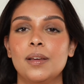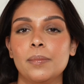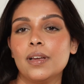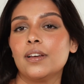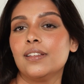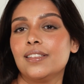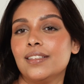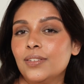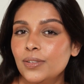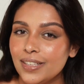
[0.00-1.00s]
because
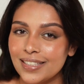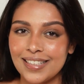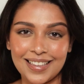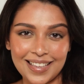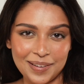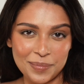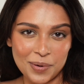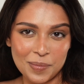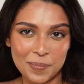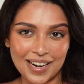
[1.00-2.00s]
there's nothing
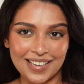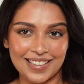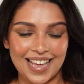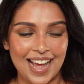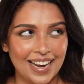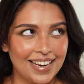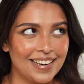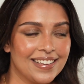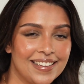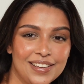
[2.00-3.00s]
more better than,
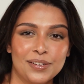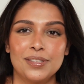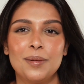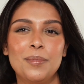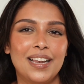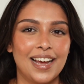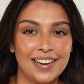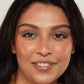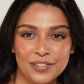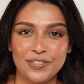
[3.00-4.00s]
you know, some
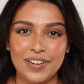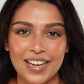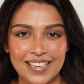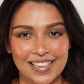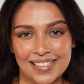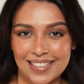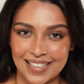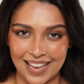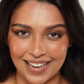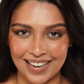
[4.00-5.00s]
light reflecting
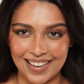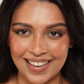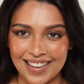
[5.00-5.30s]
skin.